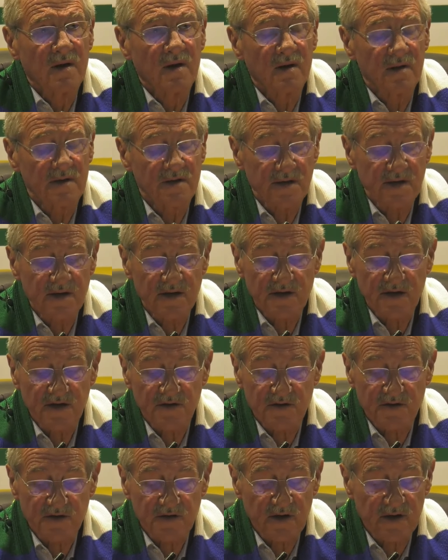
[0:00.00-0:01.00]
It's easy
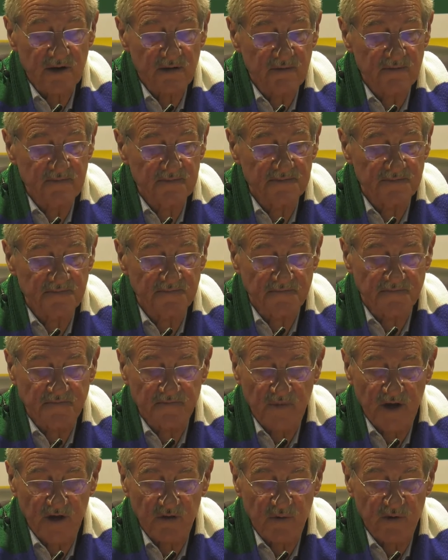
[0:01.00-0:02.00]
to say
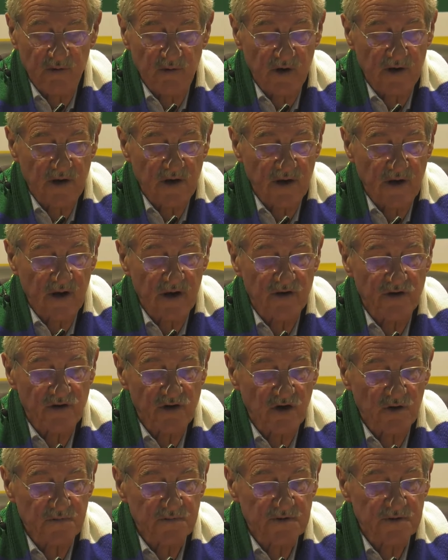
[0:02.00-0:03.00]
that we will create
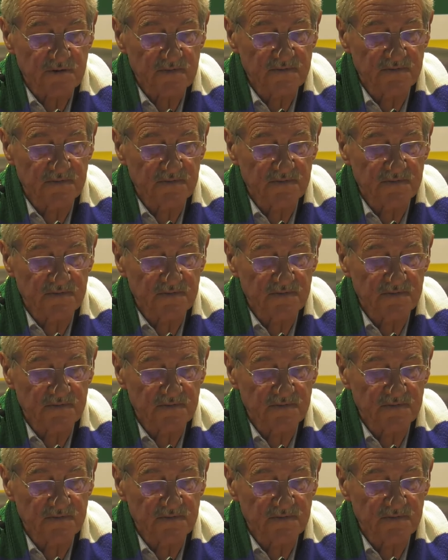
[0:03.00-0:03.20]
jobs,